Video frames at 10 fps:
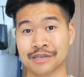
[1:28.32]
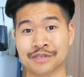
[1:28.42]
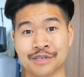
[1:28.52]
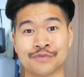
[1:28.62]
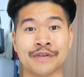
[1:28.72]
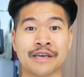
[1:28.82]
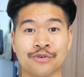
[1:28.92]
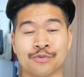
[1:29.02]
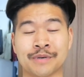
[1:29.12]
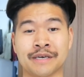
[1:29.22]
structure of this
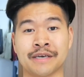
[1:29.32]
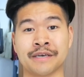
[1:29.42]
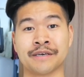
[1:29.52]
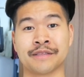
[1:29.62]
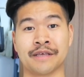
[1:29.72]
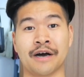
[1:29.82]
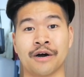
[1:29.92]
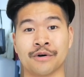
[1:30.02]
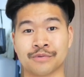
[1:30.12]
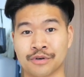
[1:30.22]
video will be
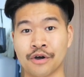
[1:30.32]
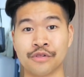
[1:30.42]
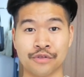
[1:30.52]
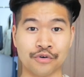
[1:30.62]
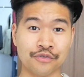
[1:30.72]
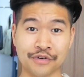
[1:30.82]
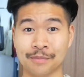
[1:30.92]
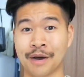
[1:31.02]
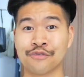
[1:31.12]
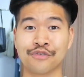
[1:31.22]
I'll go through
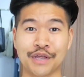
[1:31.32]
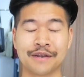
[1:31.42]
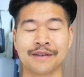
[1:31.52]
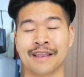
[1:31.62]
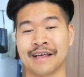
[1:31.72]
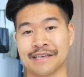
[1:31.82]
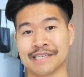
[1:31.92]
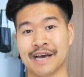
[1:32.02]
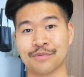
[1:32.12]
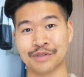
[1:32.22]
fit by fit, I
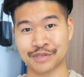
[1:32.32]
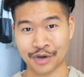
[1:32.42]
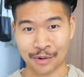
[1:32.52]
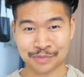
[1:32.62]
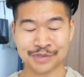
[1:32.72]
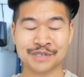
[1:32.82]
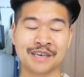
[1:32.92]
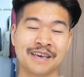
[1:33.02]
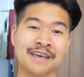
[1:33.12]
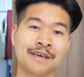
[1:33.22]
start with the tops,
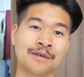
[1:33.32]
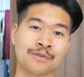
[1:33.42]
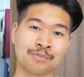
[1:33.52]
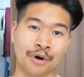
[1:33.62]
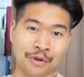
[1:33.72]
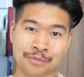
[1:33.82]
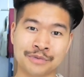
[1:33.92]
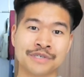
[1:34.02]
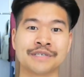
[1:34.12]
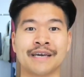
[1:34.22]

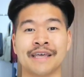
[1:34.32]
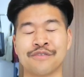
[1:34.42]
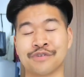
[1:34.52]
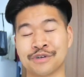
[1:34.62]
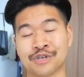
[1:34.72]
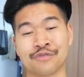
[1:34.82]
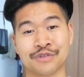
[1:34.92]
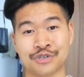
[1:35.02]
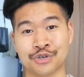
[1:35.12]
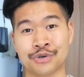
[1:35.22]
bottoms and finish off with
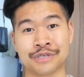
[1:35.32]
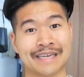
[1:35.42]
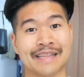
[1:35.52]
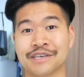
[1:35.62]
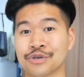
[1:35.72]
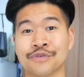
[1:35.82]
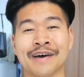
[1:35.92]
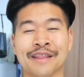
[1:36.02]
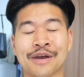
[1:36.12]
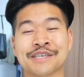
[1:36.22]
the shoes and any sort of
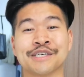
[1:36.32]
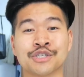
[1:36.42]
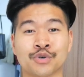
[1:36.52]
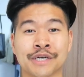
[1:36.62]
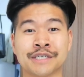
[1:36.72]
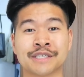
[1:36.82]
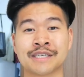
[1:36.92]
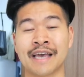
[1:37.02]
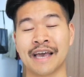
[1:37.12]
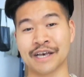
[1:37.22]
other accessories
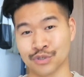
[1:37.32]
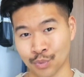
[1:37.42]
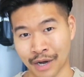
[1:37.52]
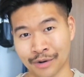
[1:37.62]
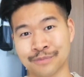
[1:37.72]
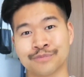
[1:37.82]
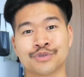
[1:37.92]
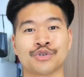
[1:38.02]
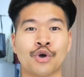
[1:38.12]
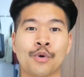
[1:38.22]
as well.
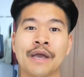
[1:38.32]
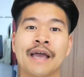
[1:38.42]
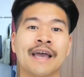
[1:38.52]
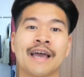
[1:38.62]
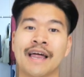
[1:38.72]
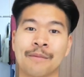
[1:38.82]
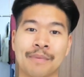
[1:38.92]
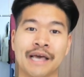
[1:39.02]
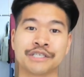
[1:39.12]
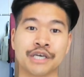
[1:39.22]
So
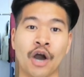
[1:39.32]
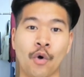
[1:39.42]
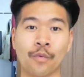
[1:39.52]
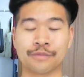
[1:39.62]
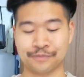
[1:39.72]
let's go.